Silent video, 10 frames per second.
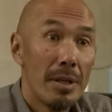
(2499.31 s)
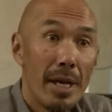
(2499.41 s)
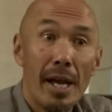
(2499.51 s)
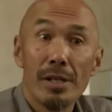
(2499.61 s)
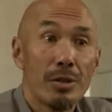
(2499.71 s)

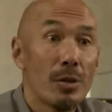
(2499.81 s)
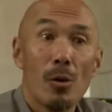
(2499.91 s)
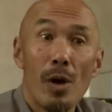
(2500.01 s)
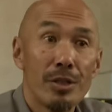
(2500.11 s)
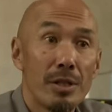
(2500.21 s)
that ask you
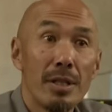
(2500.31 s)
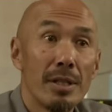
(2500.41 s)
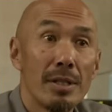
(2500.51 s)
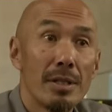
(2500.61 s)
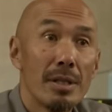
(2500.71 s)

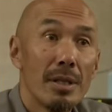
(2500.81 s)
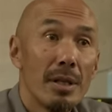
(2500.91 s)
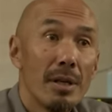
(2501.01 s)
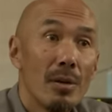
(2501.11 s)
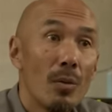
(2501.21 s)
questions.
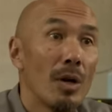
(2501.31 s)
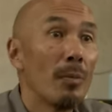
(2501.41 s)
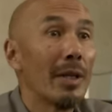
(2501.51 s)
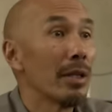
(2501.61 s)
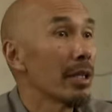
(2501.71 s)
Well,
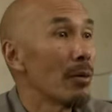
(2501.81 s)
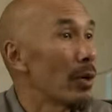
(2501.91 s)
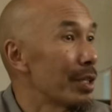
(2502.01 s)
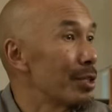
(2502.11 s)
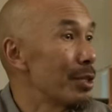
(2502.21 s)
but look at
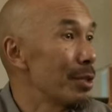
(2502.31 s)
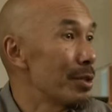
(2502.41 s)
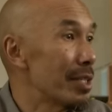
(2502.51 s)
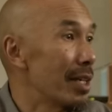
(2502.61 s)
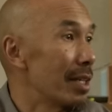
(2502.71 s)
what the
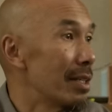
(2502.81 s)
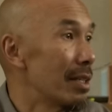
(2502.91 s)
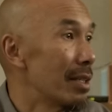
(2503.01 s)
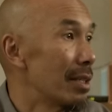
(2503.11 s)
Jews did.